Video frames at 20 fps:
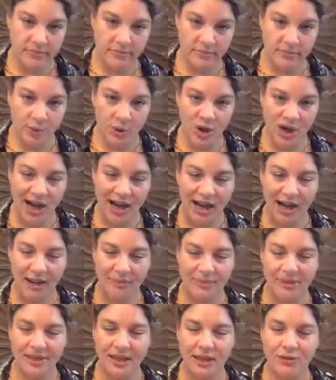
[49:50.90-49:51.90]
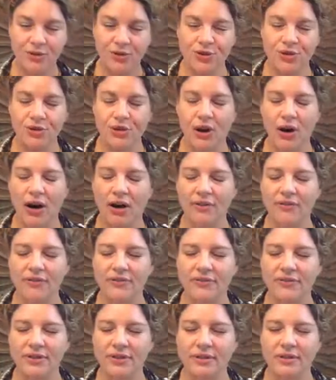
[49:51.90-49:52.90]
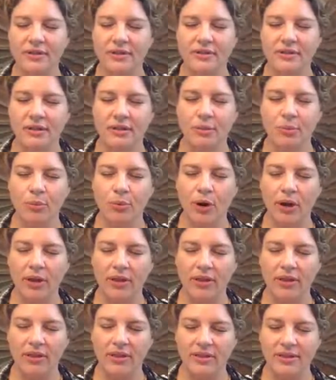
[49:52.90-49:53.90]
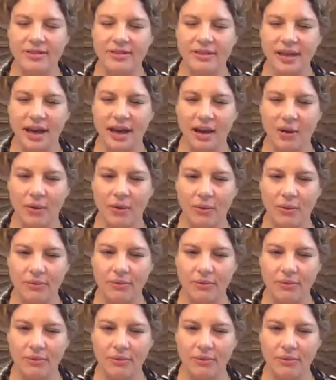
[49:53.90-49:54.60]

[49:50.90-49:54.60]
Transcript: Perhaps how soft the breath is now.